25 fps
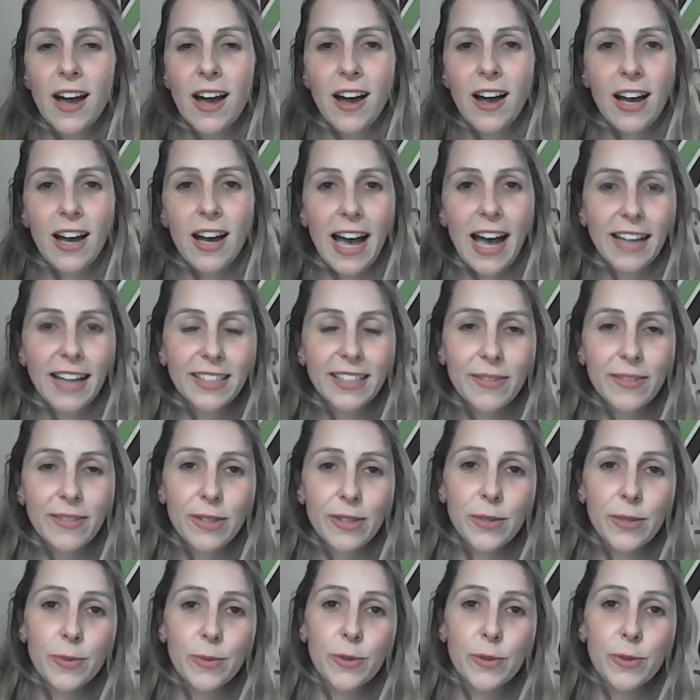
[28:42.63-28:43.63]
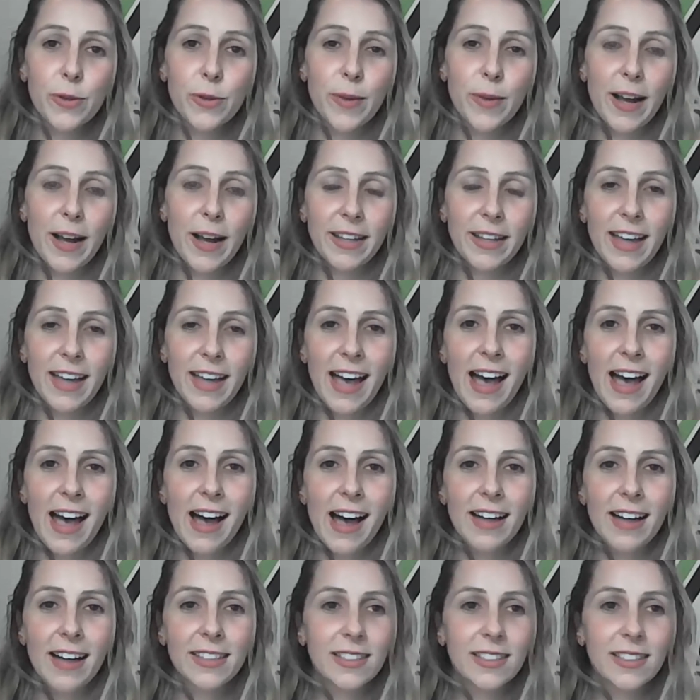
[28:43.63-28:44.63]
activities we do around the
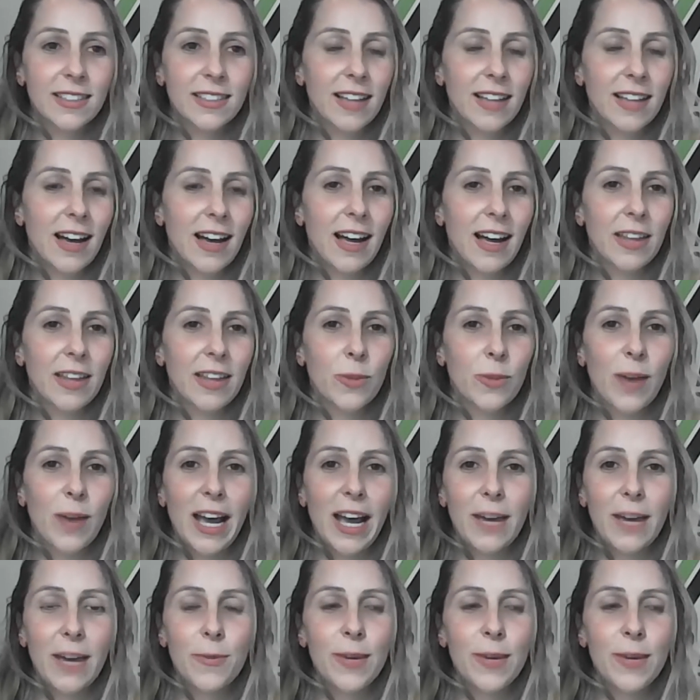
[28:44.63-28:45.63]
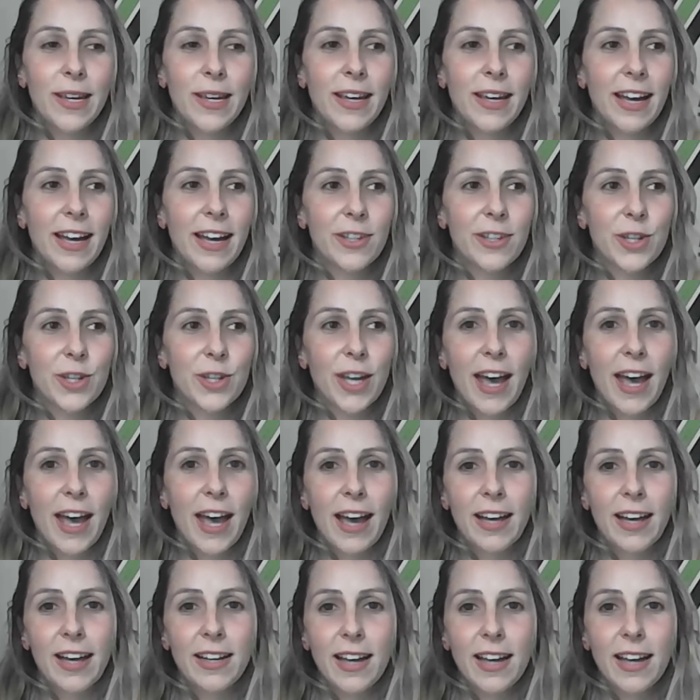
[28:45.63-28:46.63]
house, the way we
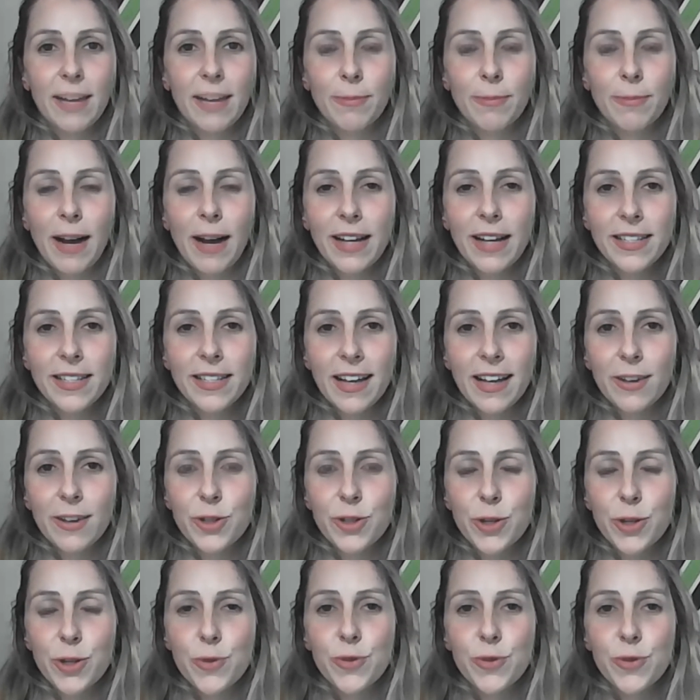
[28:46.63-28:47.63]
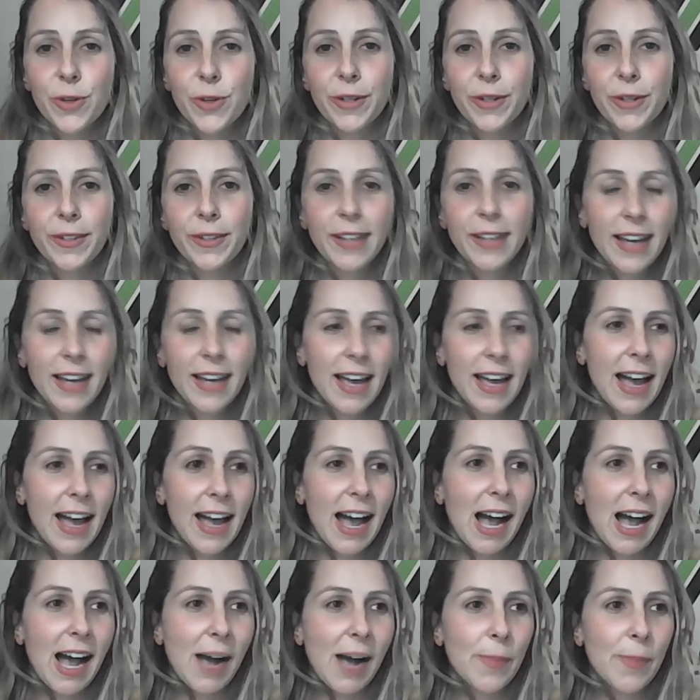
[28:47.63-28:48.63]
educate and raise our children,
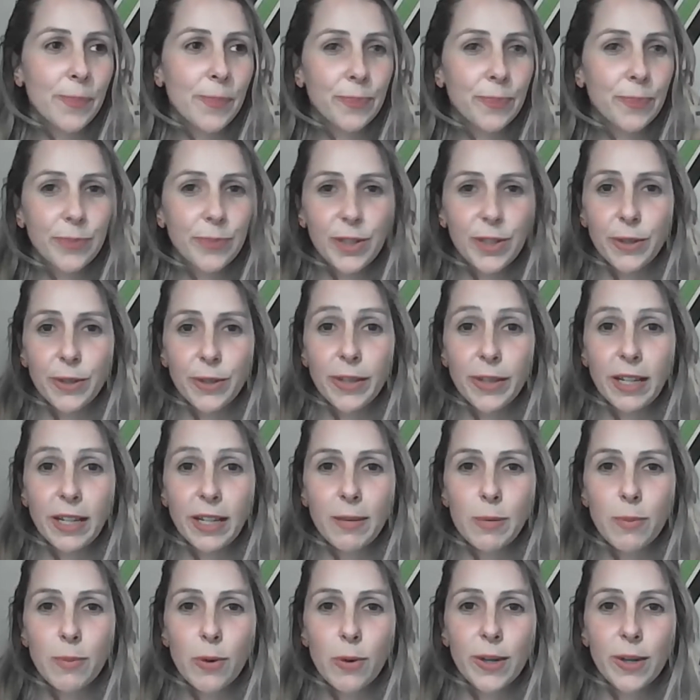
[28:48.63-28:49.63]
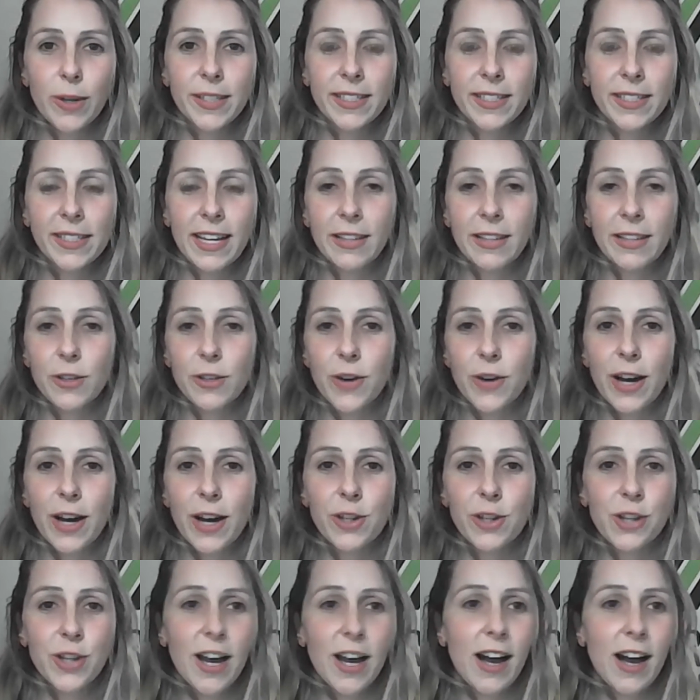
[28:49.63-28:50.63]
getting boys to take the
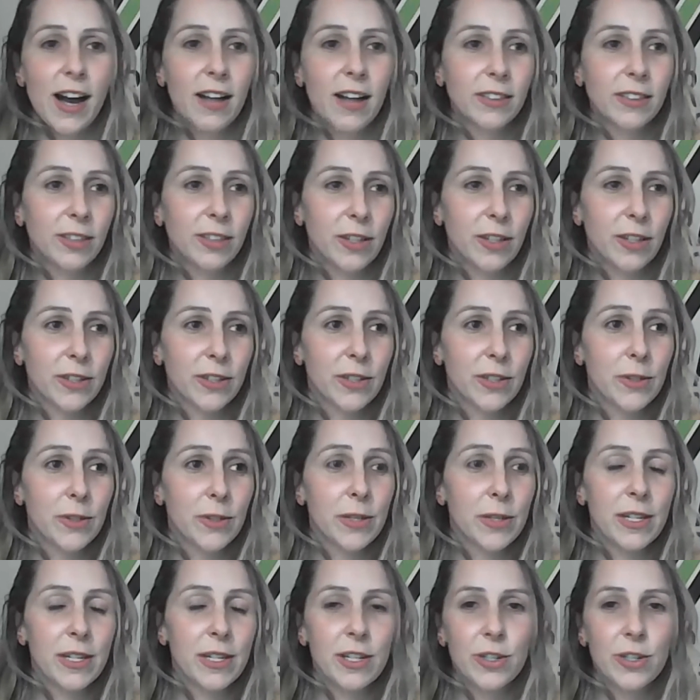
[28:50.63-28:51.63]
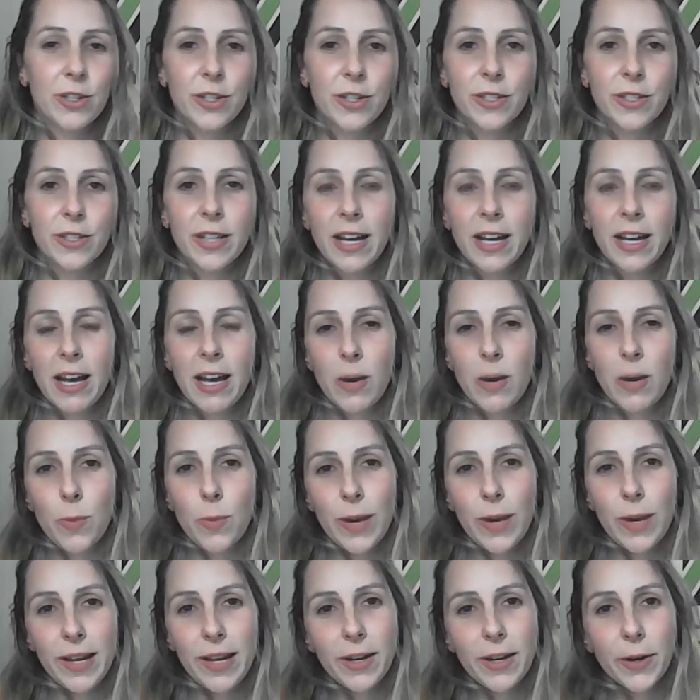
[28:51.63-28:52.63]
trash out, girls to do the dishes.
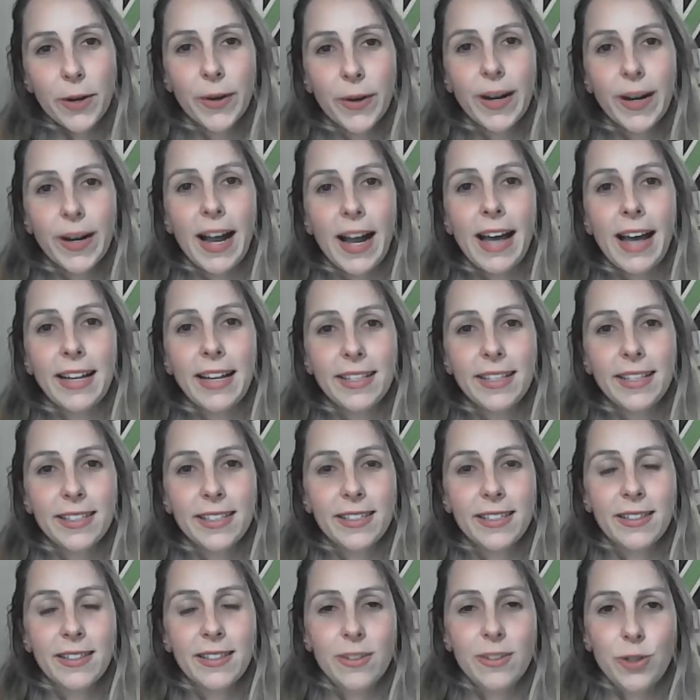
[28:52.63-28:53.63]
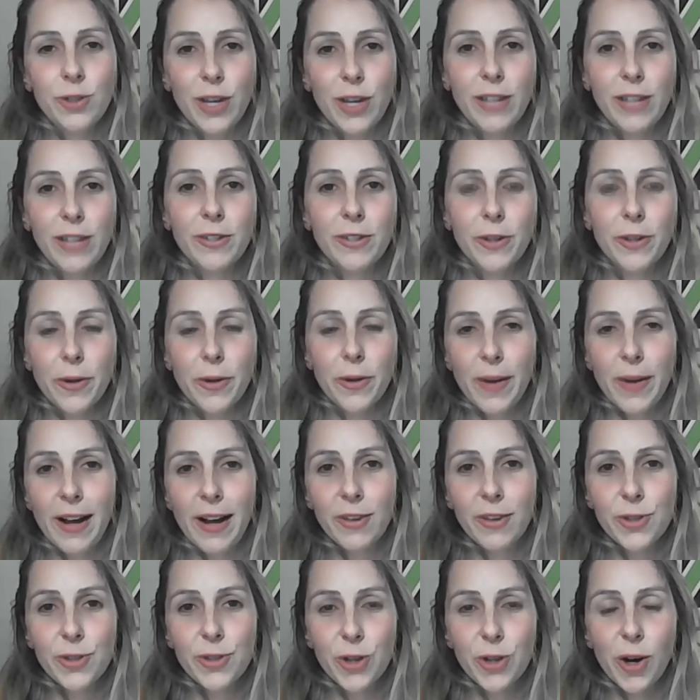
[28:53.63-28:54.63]
We create gender
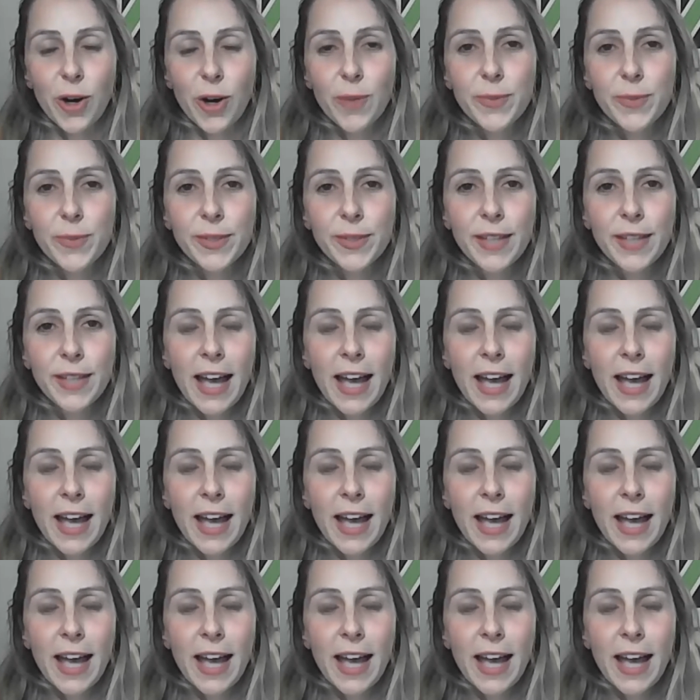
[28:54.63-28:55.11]
around jobs.